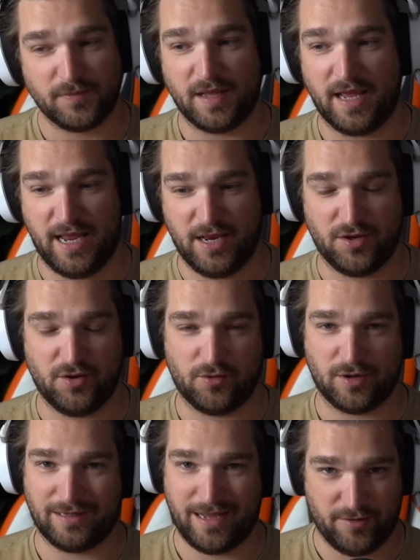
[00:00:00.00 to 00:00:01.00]
and
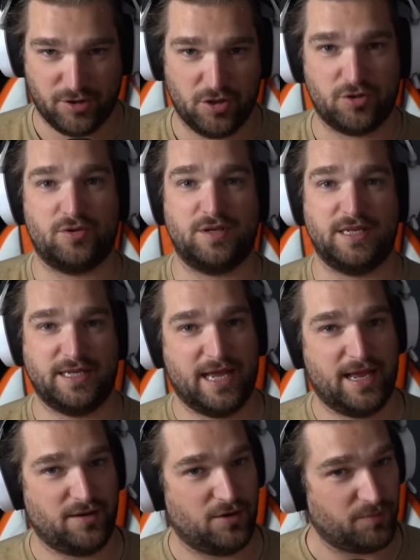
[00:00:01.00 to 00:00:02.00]
you're allowing children to
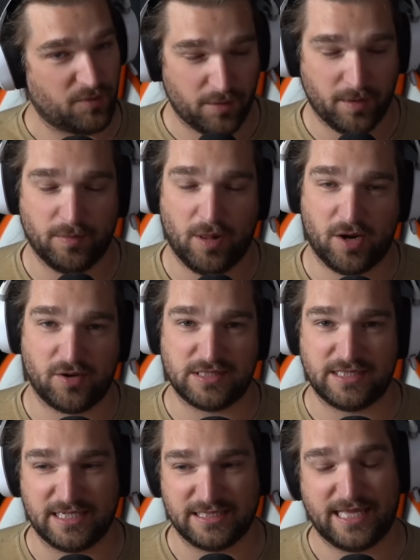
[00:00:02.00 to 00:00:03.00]
get, you know, puberty blockers
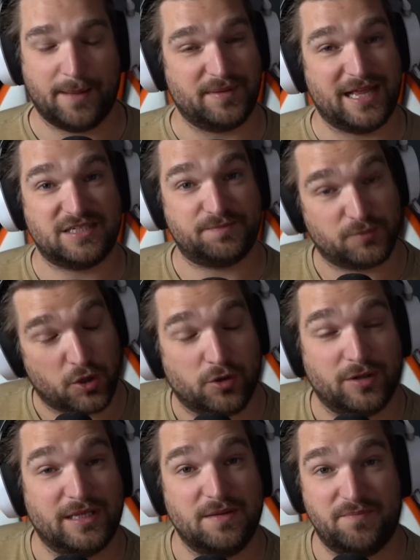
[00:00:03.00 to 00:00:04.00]
and things like that. But that's
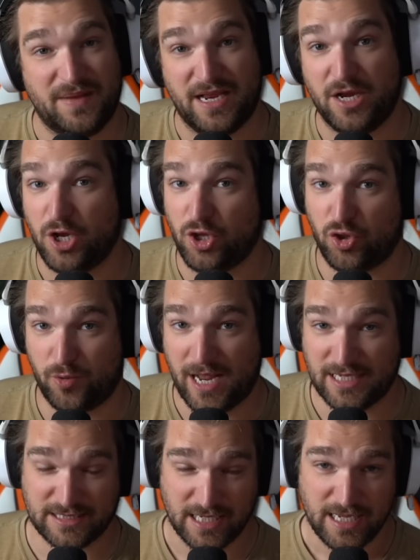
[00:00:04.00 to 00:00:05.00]
currently being
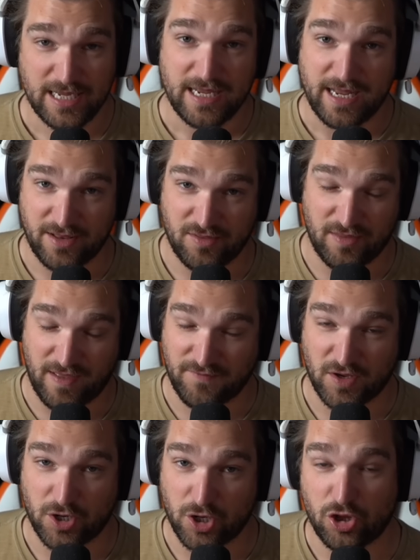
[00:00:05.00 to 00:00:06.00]
addressed. They've
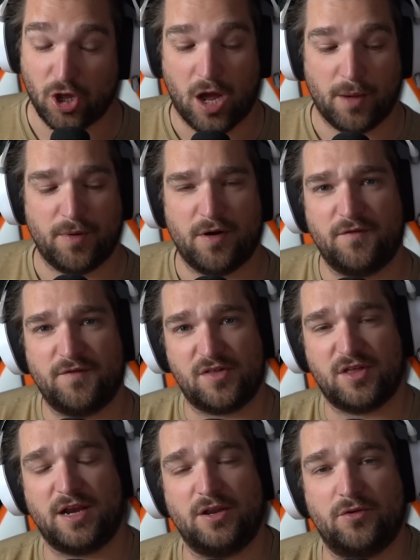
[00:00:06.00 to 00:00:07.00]
done a good job of
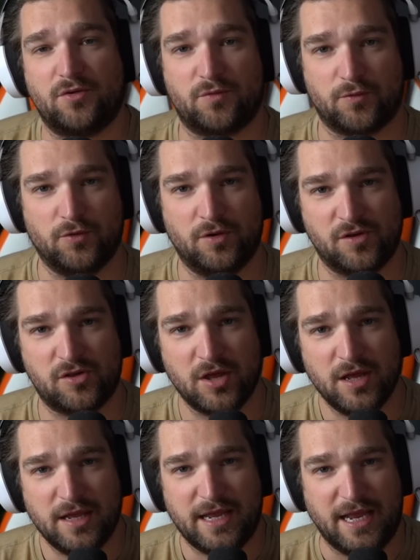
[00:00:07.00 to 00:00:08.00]
setting those rules
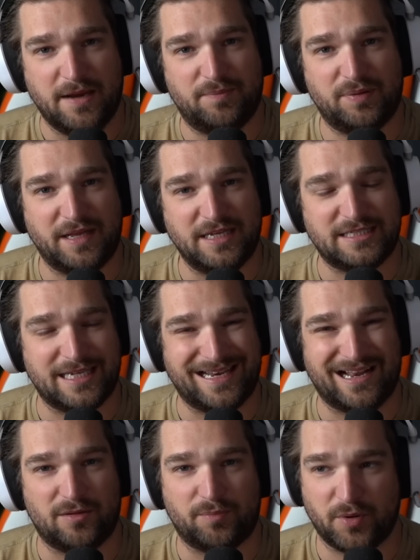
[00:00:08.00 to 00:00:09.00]
in place in
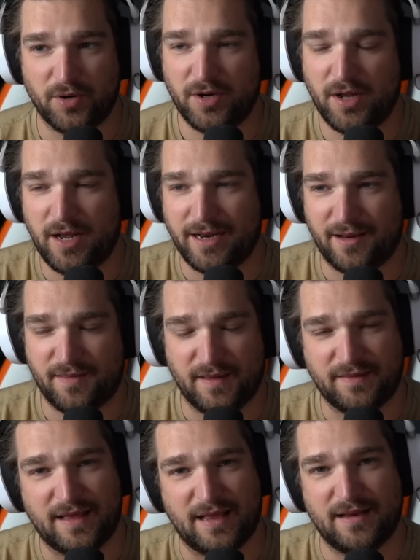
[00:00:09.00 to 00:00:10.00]
Alberta. And I
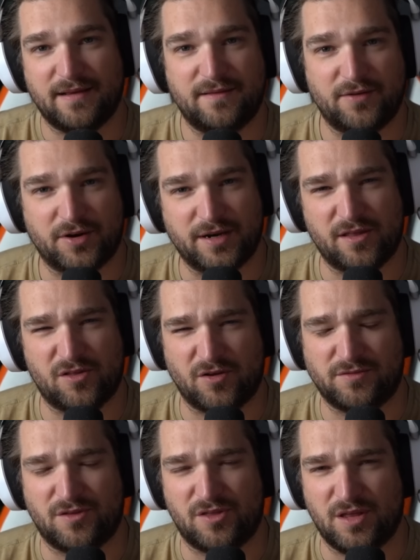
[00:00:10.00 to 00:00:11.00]
think that you're going to
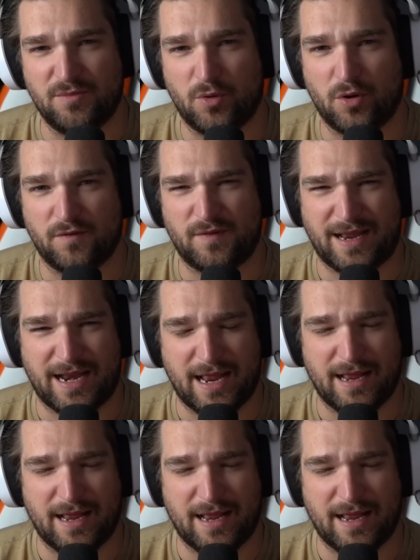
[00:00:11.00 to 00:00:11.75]
start to see more of that